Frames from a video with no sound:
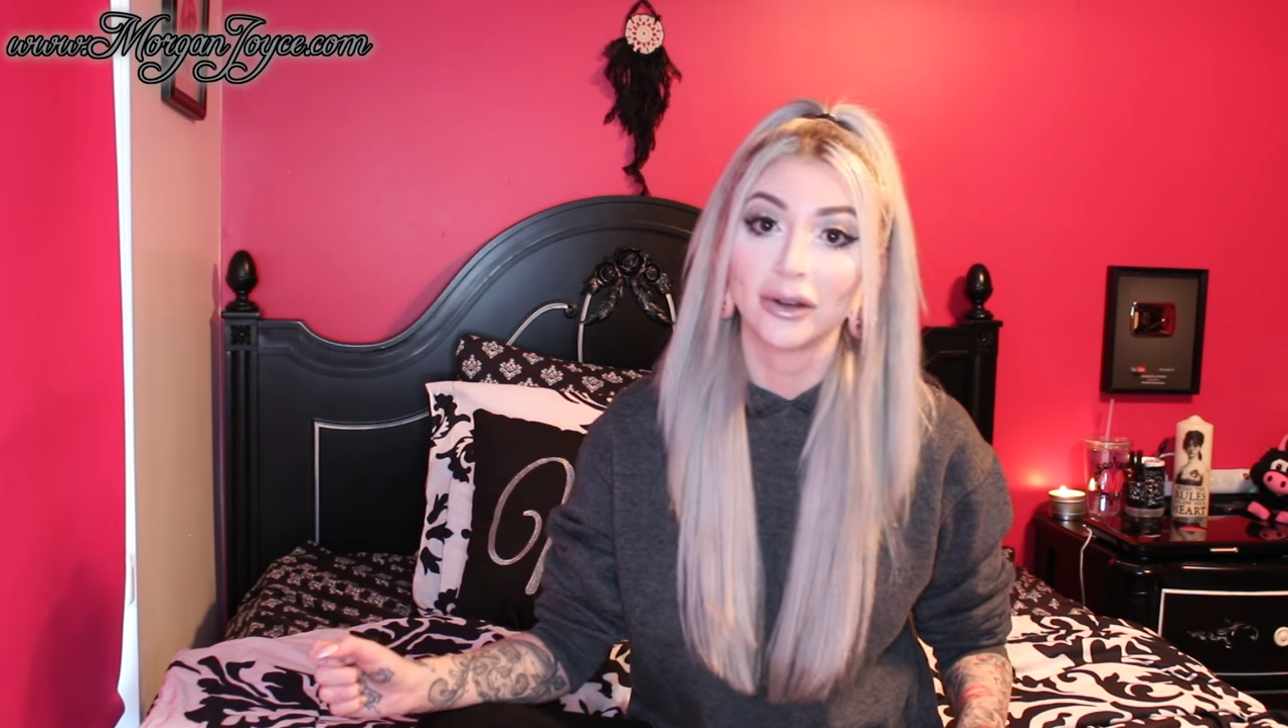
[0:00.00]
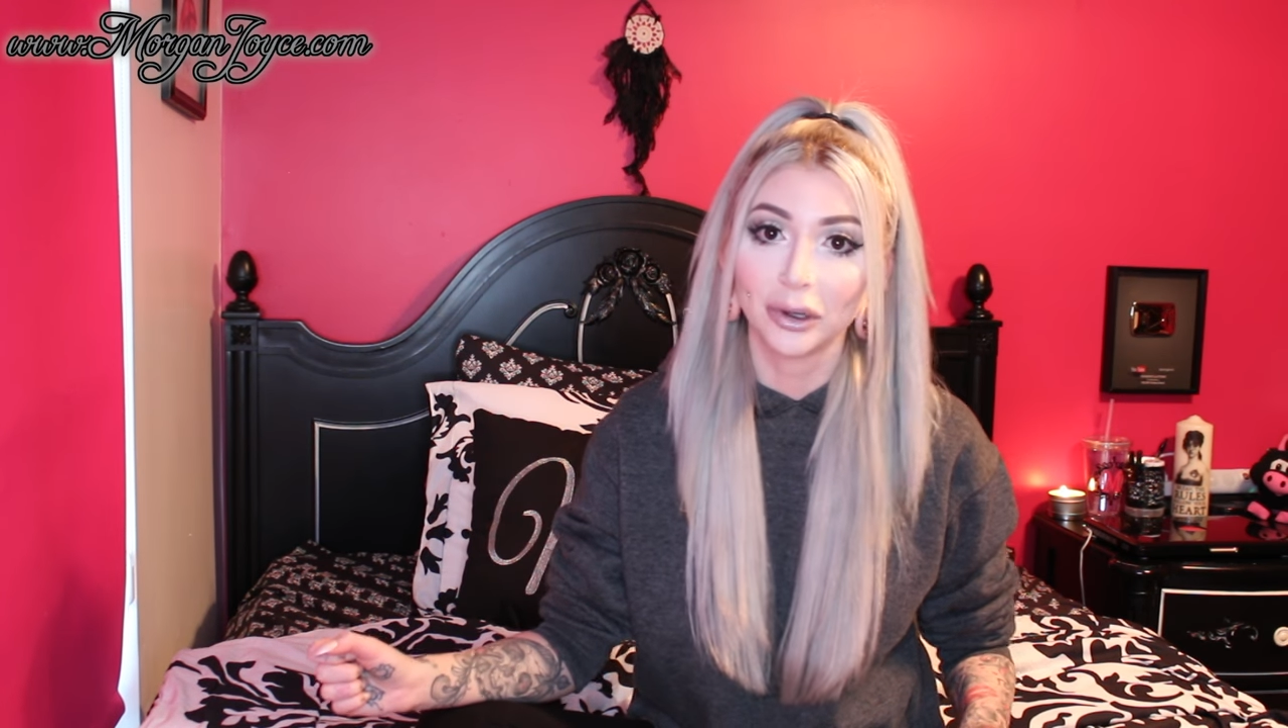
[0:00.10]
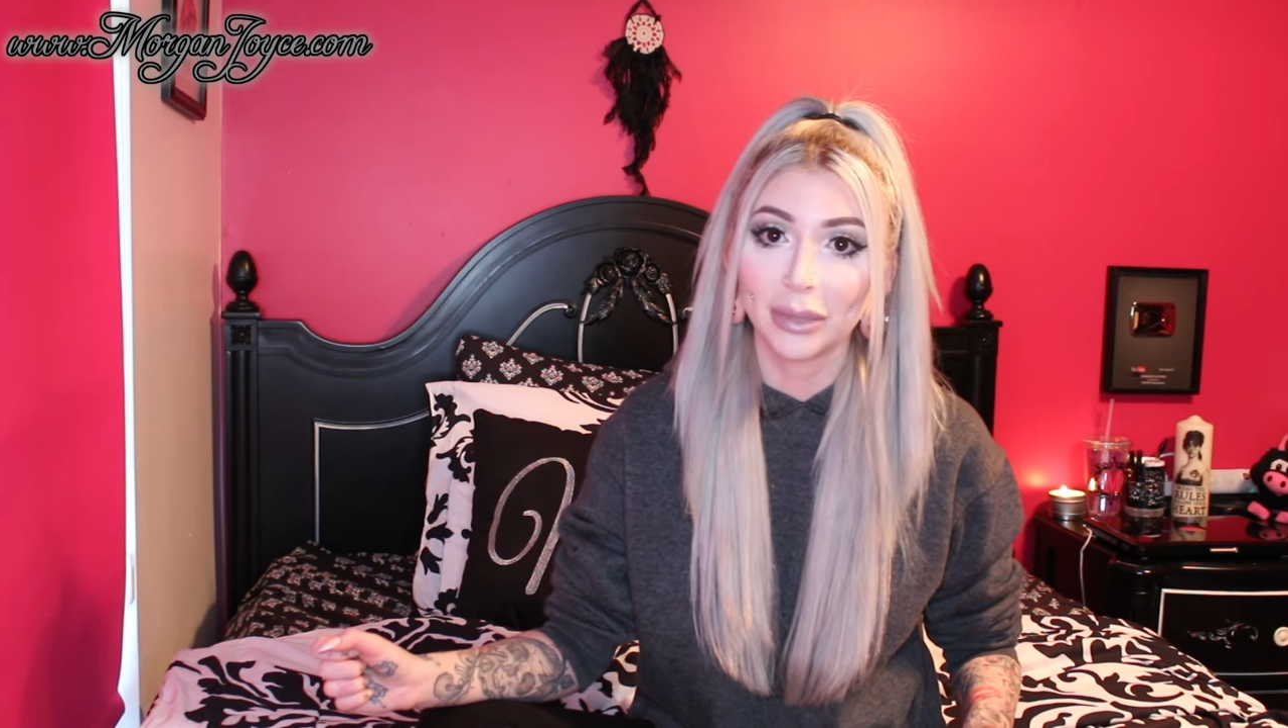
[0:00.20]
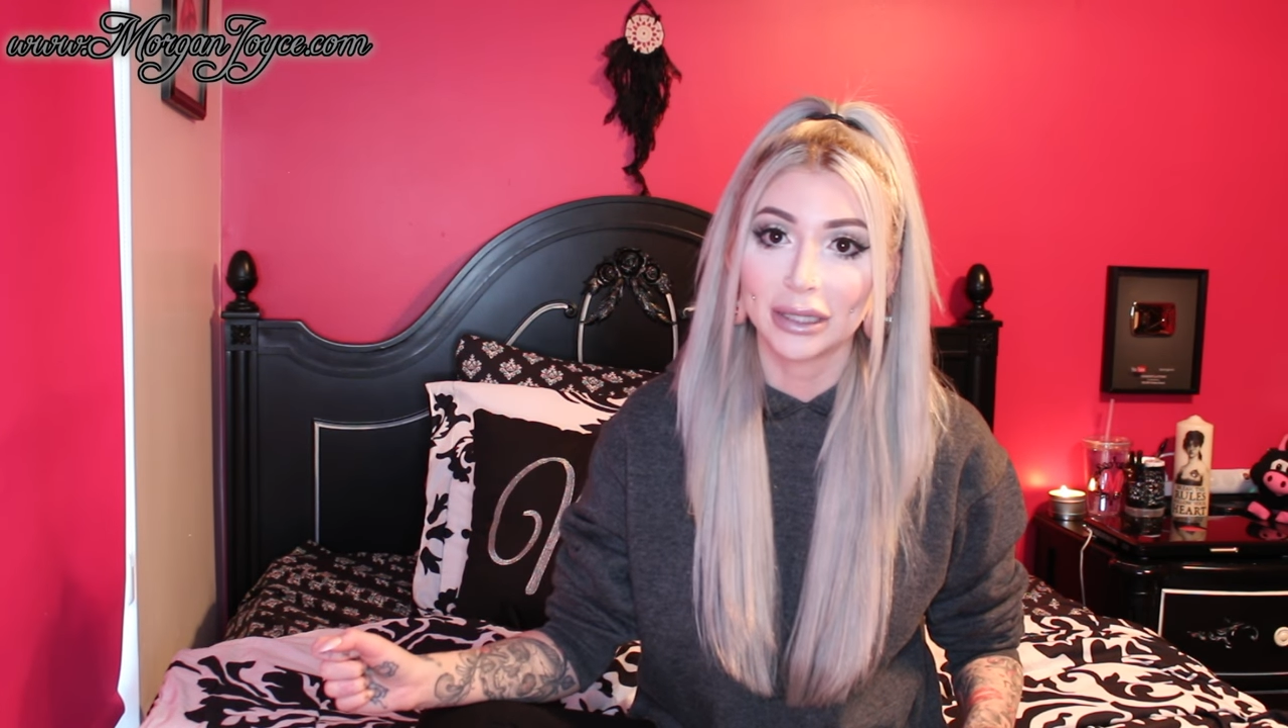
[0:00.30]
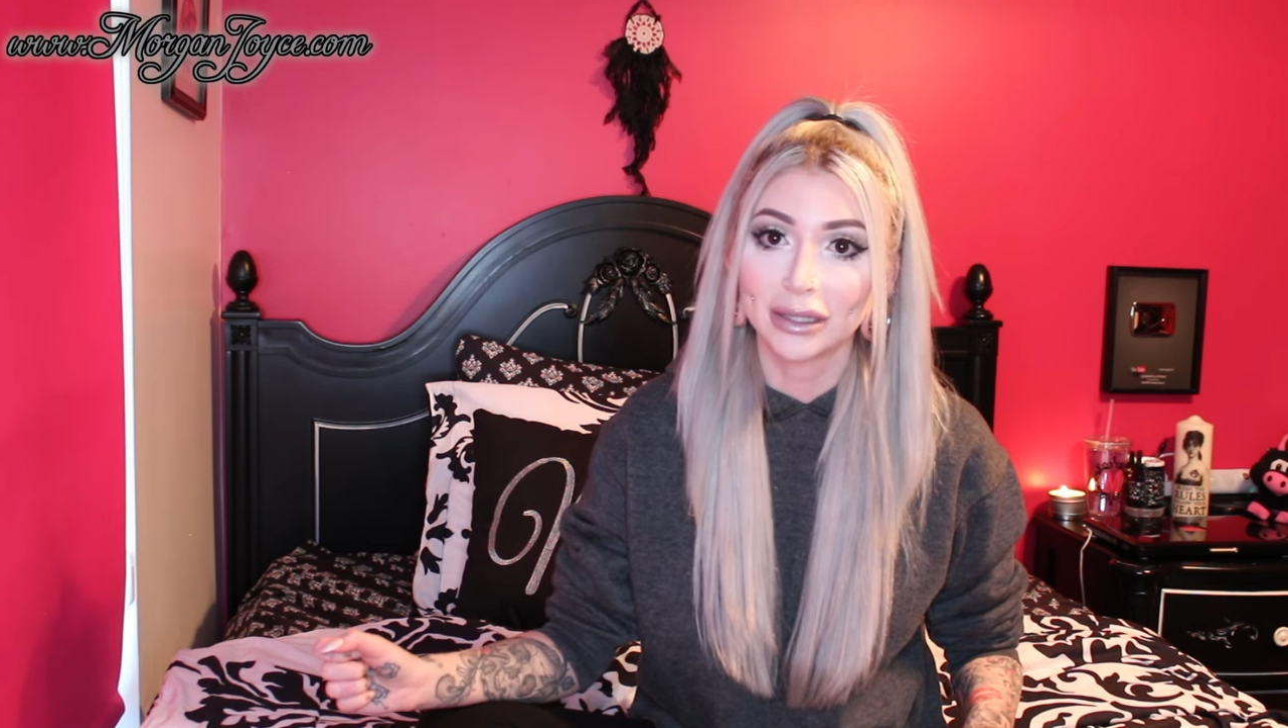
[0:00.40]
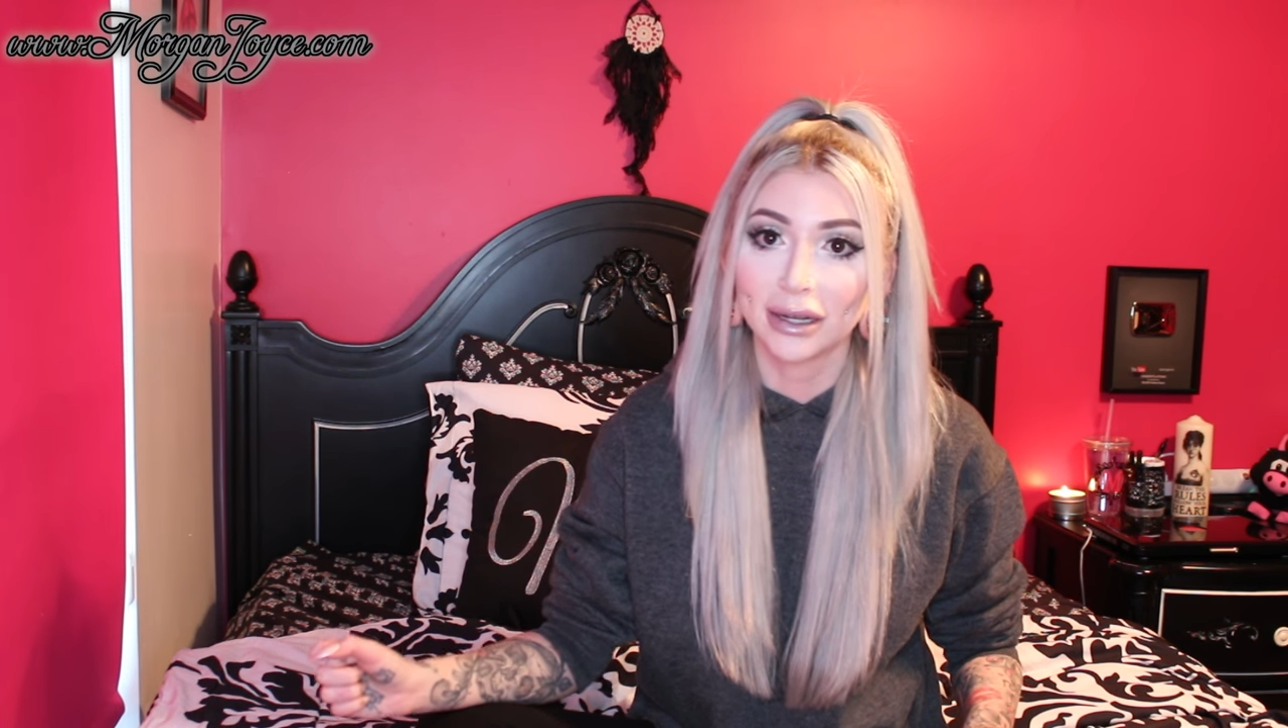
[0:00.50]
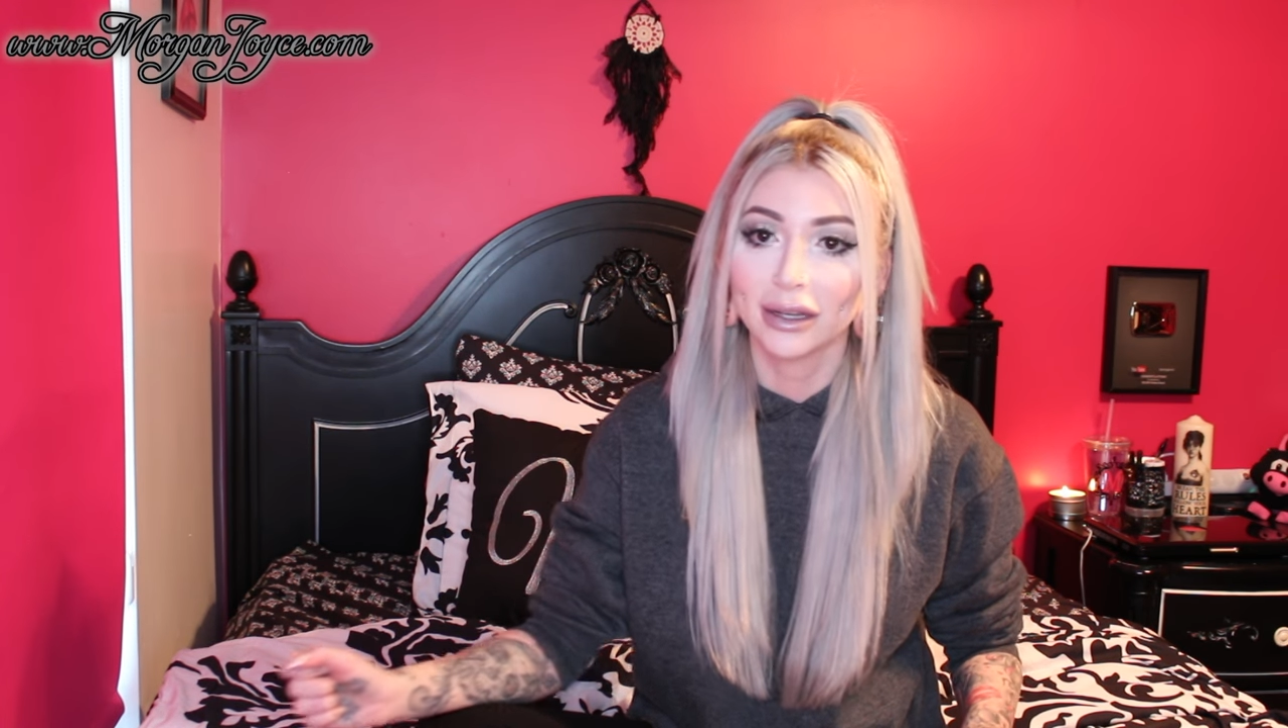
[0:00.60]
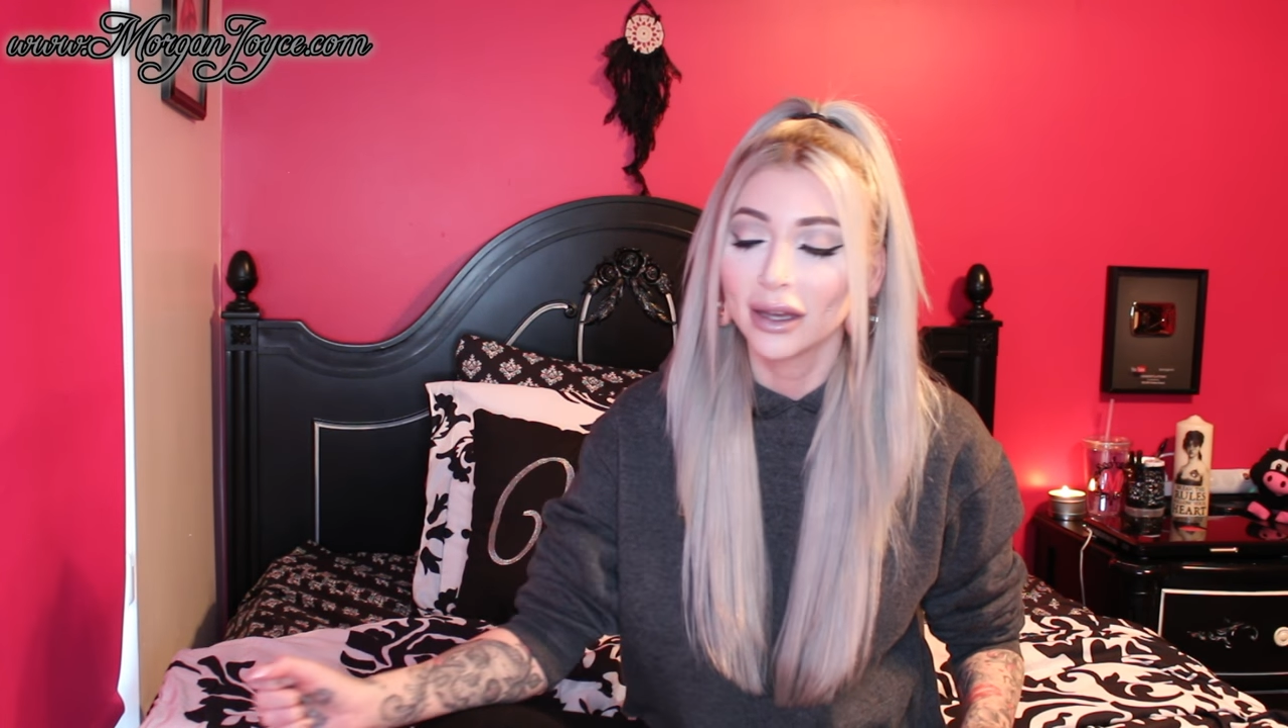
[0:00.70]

our bed today.